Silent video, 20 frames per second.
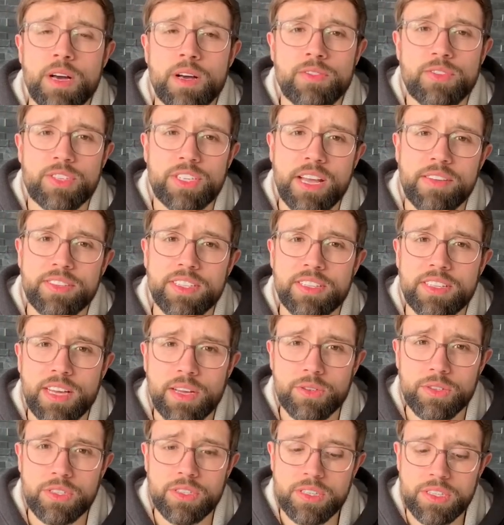of
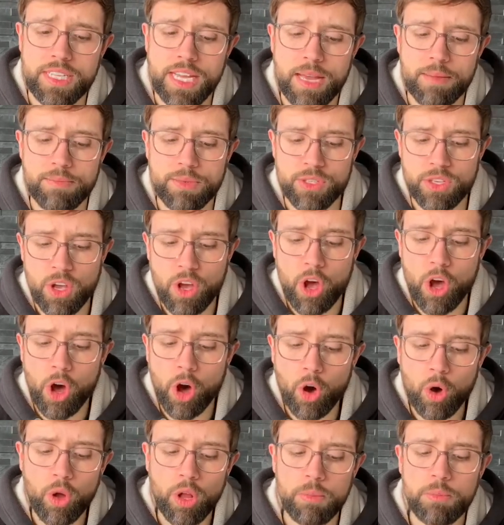7,000 steps
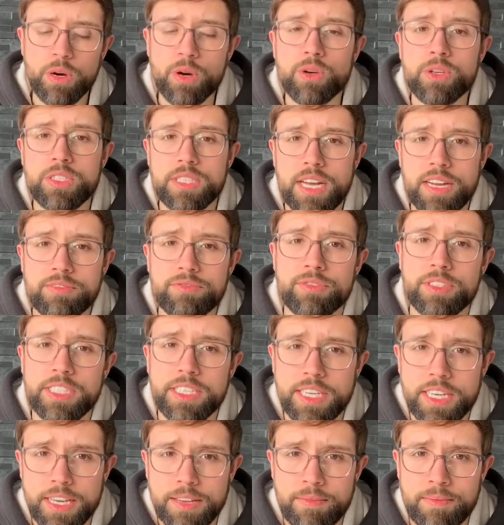almost every
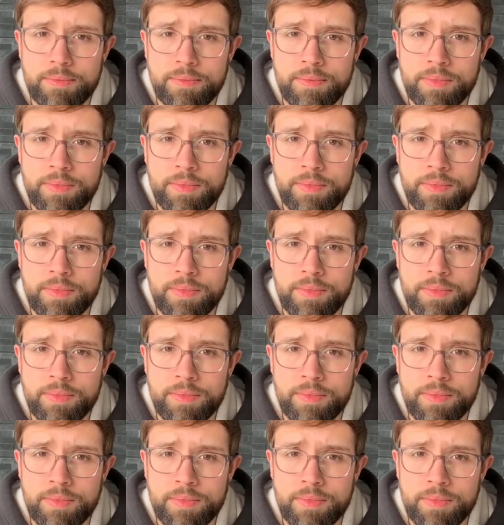day.